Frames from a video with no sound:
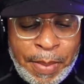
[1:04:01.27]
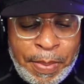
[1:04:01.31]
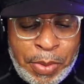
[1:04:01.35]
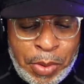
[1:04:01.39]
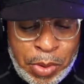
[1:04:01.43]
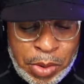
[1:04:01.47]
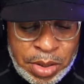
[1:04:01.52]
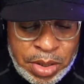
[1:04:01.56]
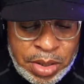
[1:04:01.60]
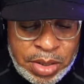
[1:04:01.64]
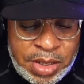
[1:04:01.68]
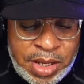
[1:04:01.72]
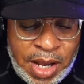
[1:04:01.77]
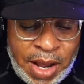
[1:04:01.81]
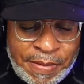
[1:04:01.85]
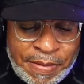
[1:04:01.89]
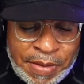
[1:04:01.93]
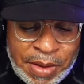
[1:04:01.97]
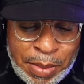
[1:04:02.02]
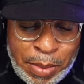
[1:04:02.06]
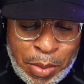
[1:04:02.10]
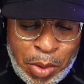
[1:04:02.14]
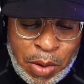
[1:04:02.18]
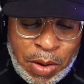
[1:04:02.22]
Porter is
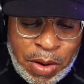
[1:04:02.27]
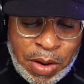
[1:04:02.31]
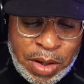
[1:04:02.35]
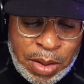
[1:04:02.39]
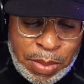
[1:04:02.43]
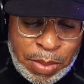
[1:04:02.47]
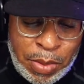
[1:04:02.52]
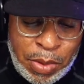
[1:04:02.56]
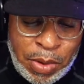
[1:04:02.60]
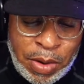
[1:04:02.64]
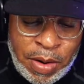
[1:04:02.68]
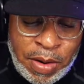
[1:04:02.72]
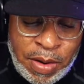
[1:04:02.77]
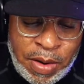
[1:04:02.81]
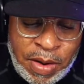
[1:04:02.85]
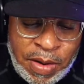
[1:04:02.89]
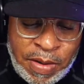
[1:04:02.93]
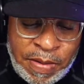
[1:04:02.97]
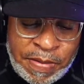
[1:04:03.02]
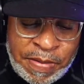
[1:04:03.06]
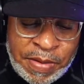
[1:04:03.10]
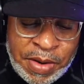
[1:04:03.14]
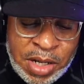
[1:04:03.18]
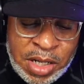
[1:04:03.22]
definitely more
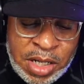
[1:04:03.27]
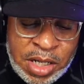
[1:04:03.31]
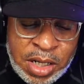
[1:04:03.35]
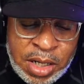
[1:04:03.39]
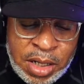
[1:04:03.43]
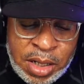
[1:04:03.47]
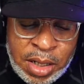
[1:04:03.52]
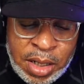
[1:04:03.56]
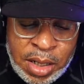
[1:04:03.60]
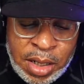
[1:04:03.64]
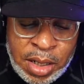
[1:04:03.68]
efficient.